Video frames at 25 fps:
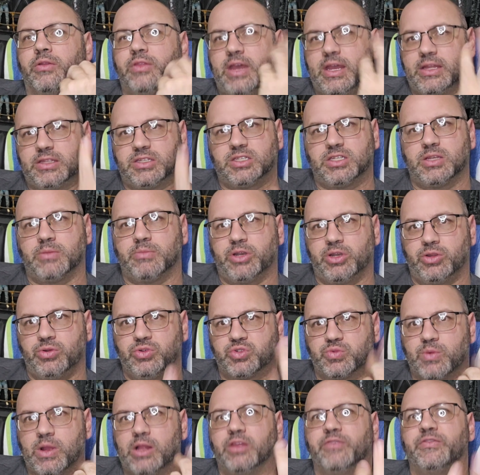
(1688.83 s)
That's somebody
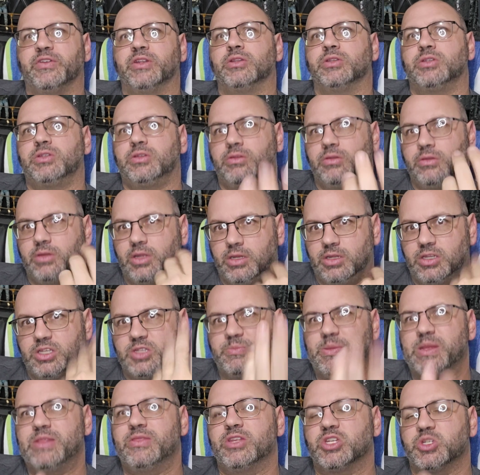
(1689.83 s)
who's relevant and
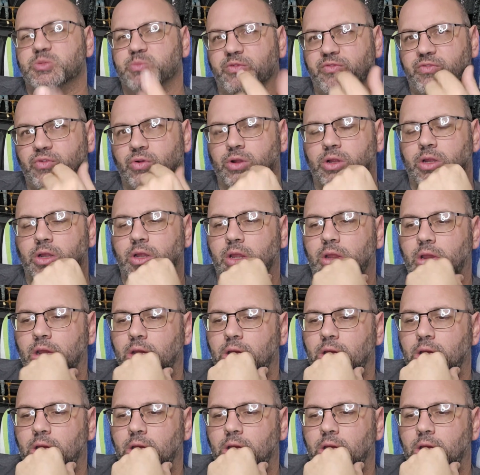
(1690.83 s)
has been this before.